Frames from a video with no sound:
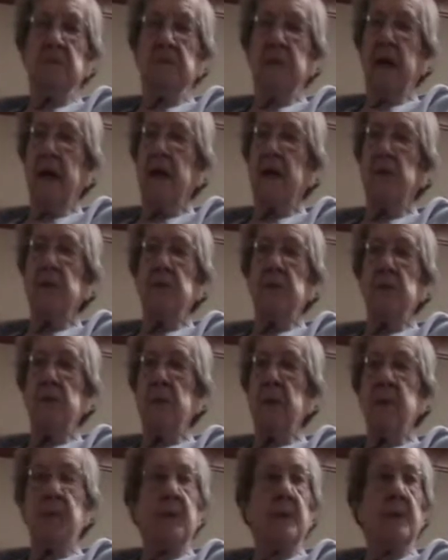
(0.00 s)
I don't
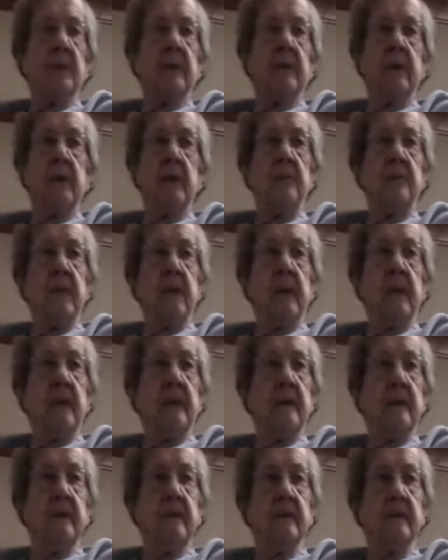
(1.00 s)
remember what they paid,
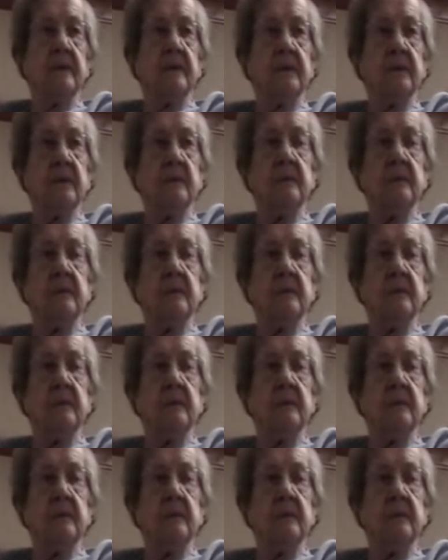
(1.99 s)
so,